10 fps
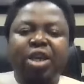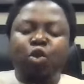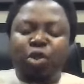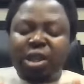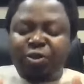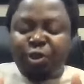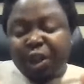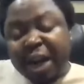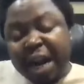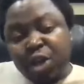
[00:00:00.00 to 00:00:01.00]
You take the
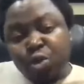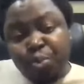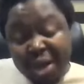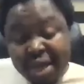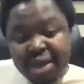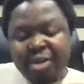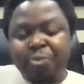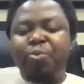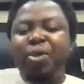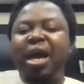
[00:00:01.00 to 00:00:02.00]
4,000 naira you paid,
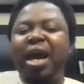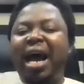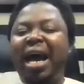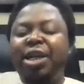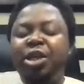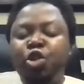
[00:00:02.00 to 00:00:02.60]
and